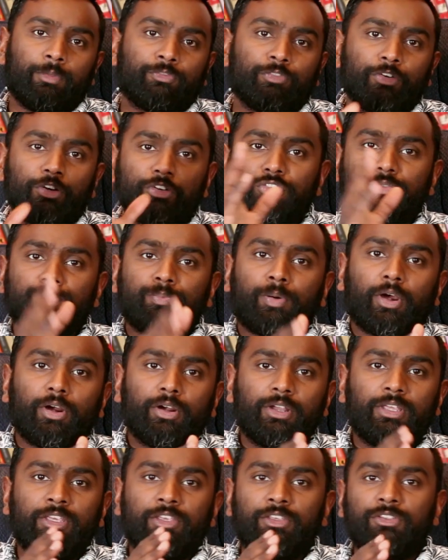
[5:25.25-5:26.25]
The first
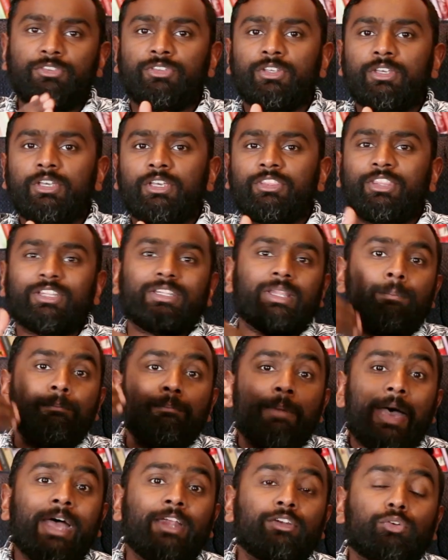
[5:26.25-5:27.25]
part is the
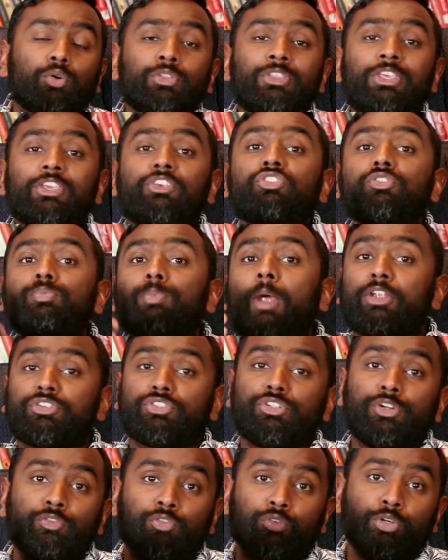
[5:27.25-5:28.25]
lament or the
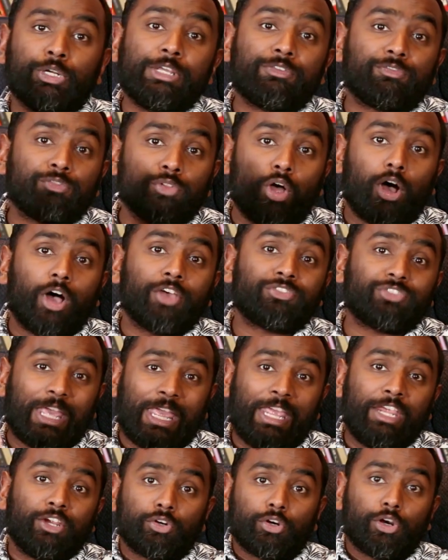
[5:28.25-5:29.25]
expression of grief, loss,
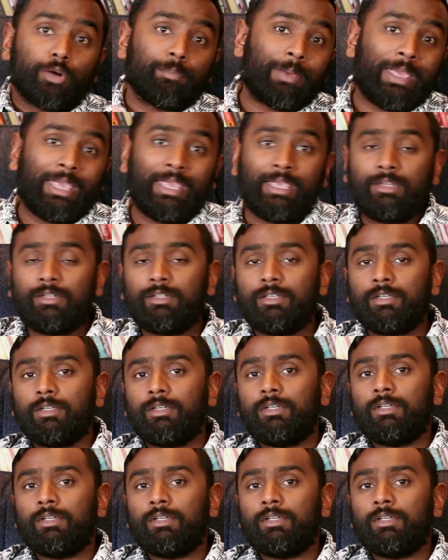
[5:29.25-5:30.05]
anger, or pain.